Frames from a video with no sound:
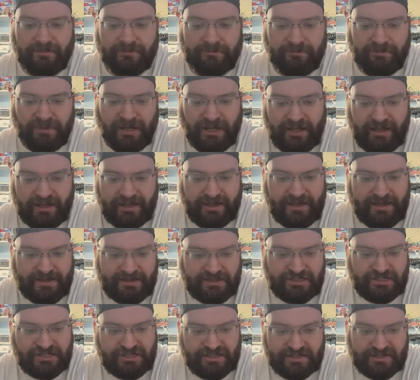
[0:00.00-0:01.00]
but it
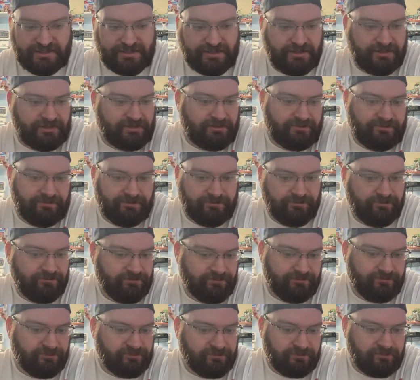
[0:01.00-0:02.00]
just...
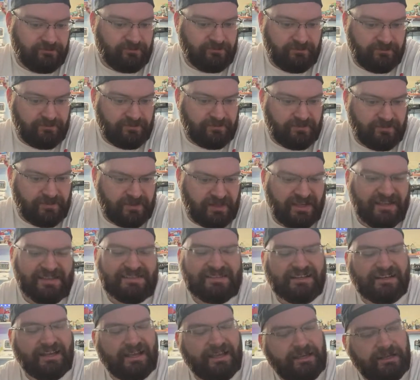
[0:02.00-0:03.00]

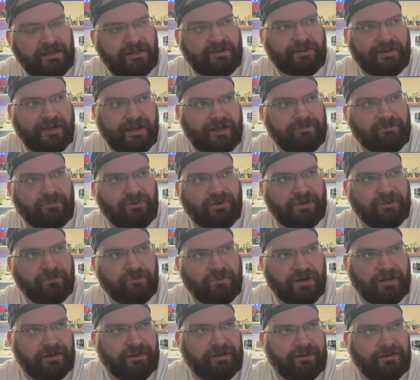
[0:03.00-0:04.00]
Is it 8 or
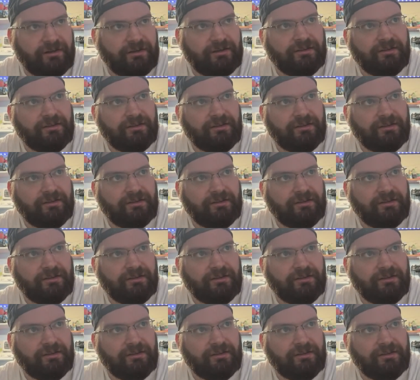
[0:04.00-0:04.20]
8.1?